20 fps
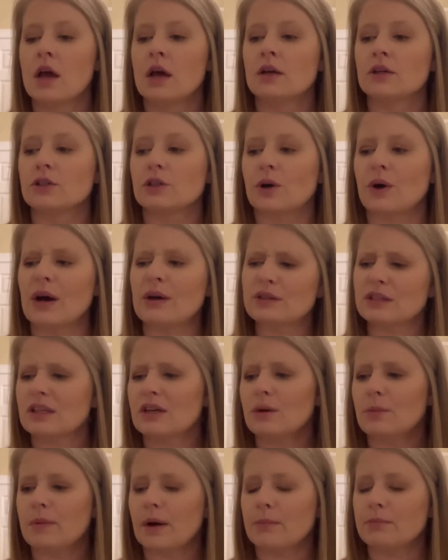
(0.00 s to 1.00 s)
So I was a
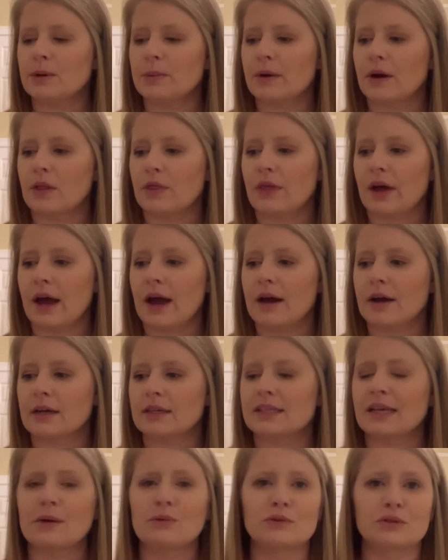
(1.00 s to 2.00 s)
little bummed about that
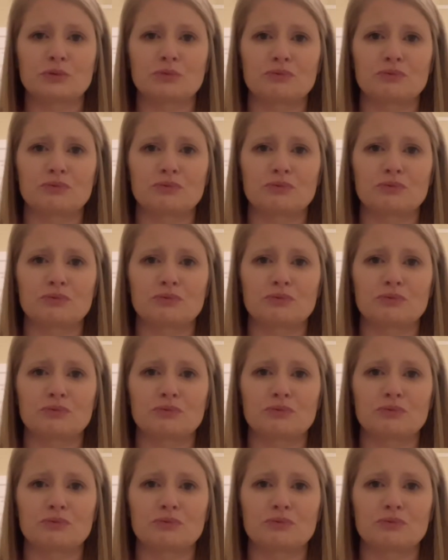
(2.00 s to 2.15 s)
because I was